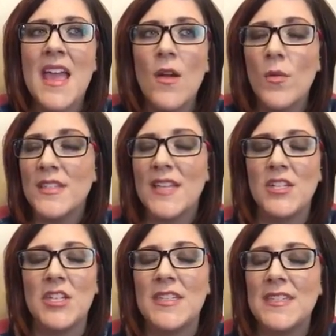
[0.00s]
it was
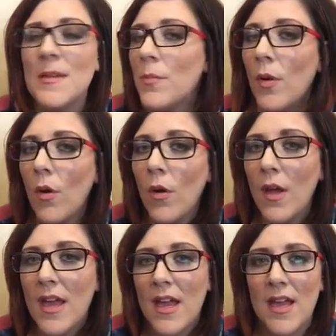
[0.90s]
such a
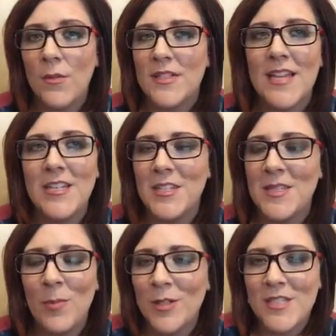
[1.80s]
simple
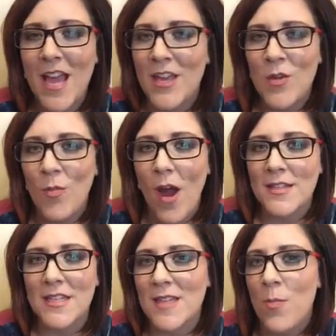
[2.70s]
DIQ
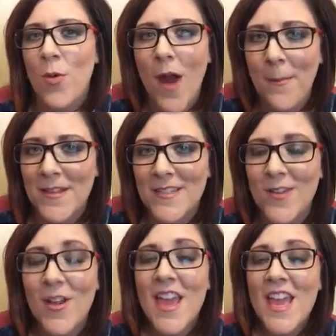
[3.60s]
process. I promise
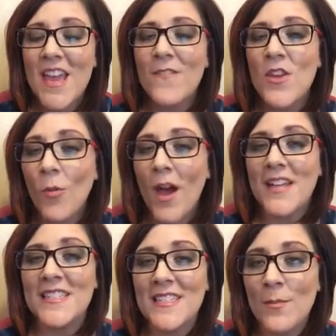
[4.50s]
you. If you
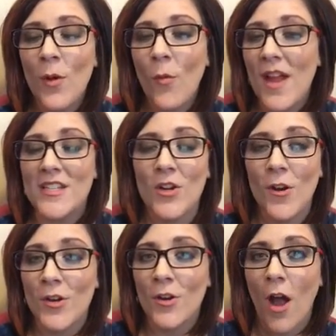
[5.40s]
want a simple way to
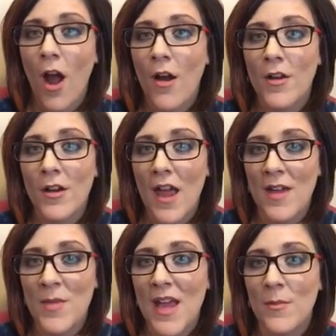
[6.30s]
earn your car
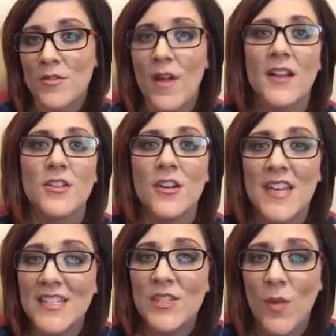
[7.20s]
and become a director,
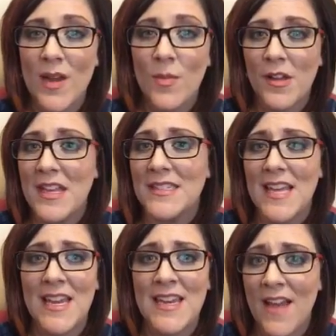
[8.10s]
get to 20 bookings
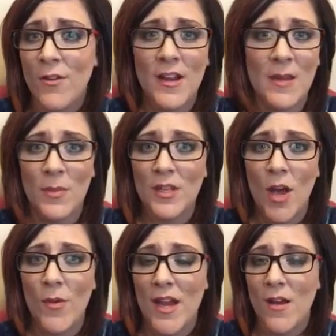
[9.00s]
and never get
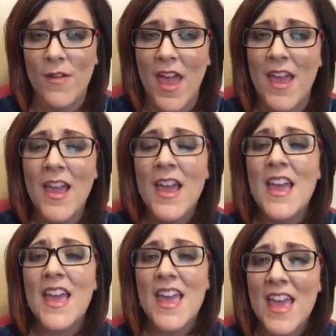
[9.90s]
below it, okay?
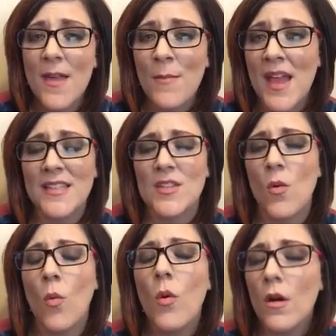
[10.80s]
It makes
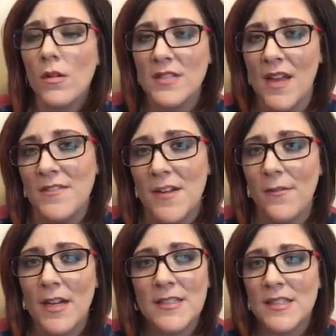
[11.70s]
the world of
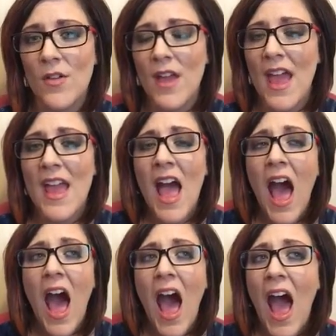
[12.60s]
difference, okay?
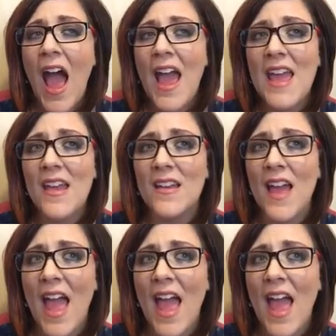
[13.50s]
I